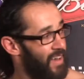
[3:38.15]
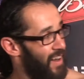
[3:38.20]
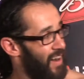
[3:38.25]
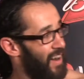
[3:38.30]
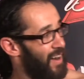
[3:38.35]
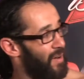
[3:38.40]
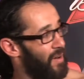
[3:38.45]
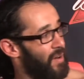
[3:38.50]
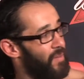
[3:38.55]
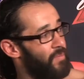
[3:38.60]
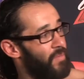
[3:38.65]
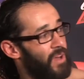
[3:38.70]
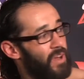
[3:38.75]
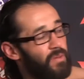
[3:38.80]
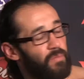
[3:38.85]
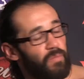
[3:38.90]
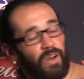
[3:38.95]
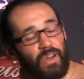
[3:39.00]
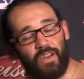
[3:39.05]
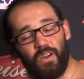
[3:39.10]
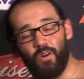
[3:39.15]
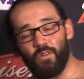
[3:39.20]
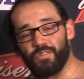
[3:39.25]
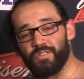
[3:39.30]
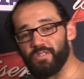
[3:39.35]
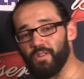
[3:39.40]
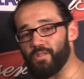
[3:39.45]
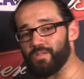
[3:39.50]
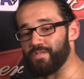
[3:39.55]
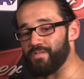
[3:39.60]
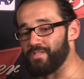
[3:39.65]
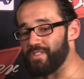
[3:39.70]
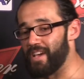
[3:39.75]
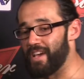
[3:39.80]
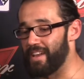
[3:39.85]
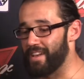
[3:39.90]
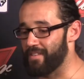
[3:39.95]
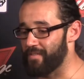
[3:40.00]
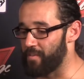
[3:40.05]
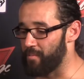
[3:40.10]
My coach, Joseph
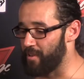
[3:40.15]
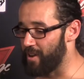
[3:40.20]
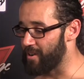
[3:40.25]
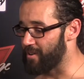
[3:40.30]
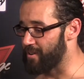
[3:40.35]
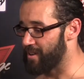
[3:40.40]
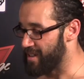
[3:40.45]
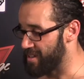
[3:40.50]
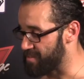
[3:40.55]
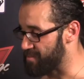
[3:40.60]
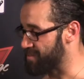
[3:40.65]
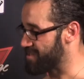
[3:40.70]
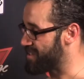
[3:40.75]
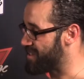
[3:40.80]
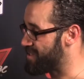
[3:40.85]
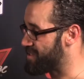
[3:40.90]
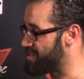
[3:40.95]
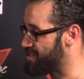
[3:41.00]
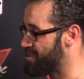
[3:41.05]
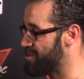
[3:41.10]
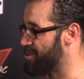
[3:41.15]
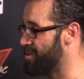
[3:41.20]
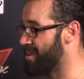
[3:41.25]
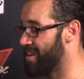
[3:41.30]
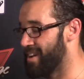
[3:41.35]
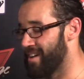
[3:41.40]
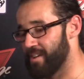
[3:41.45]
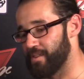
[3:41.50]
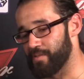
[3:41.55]
Janik from Knuckleheads, was there too.